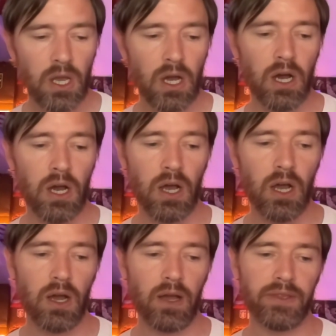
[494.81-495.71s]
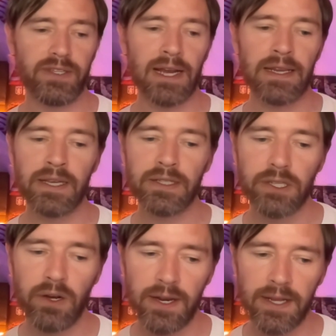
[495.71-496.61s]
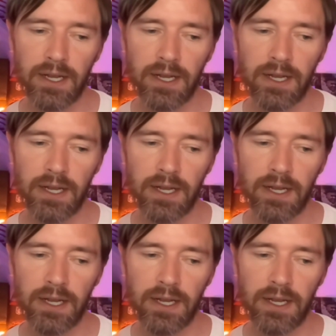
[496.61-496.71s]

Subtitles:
The Danny Ings signing,